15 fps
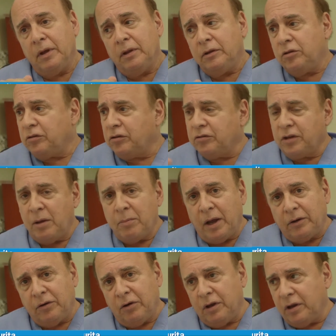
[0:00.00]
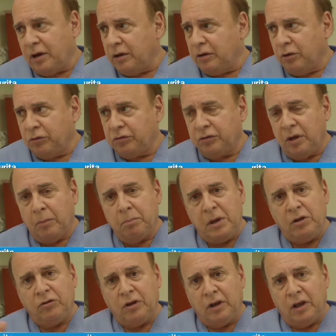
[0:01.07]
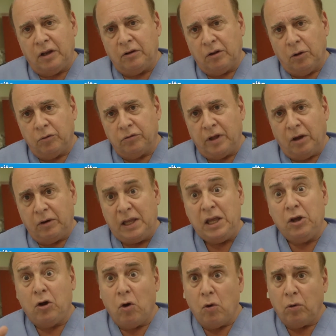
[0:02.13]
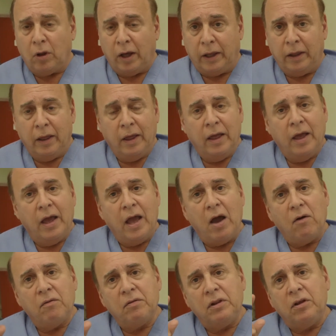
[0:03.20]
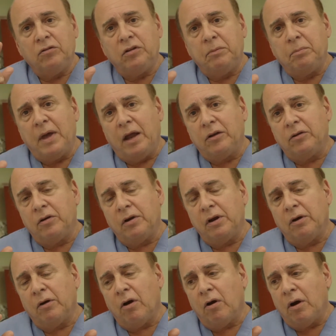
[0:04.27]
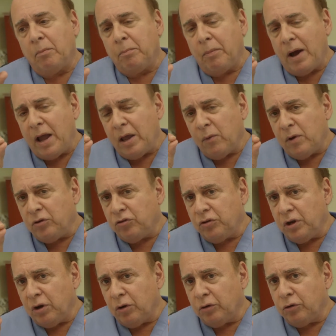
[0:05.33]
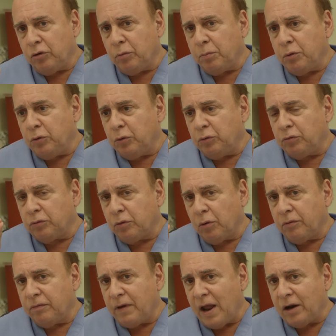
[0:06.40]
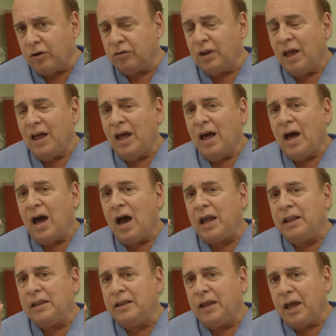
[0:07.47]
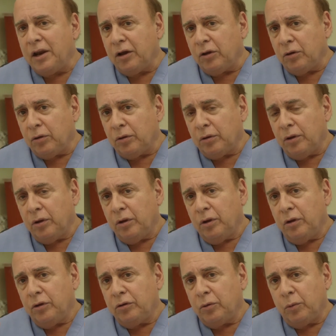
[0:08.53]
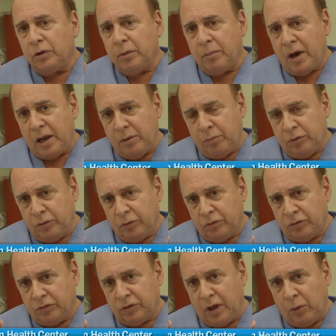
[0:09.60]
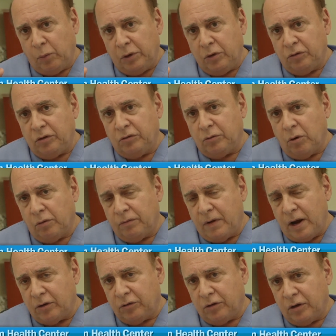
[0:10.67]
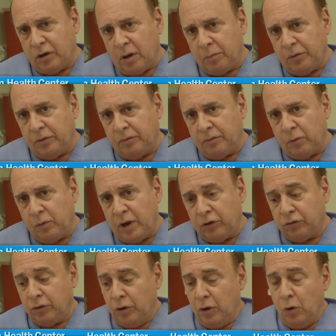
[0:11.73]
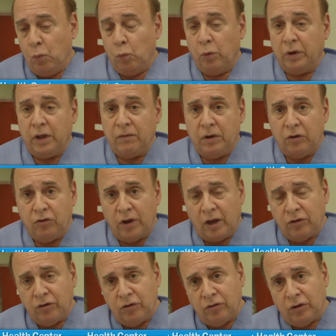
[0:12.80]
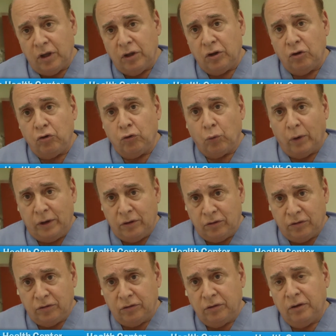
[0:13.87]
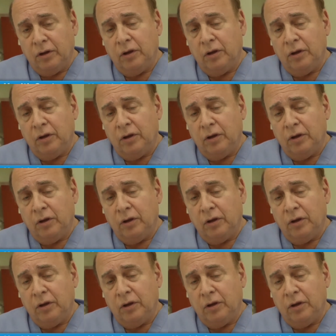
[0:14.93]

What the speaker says: These are the same bacteria that you'll see a beach can get closed down, E. coli. However, these bacteria are bioengineered to produce growth factors identical to what the body produces. And we'll use these growth factors in a couple of different ways. We'll give injections in the joints.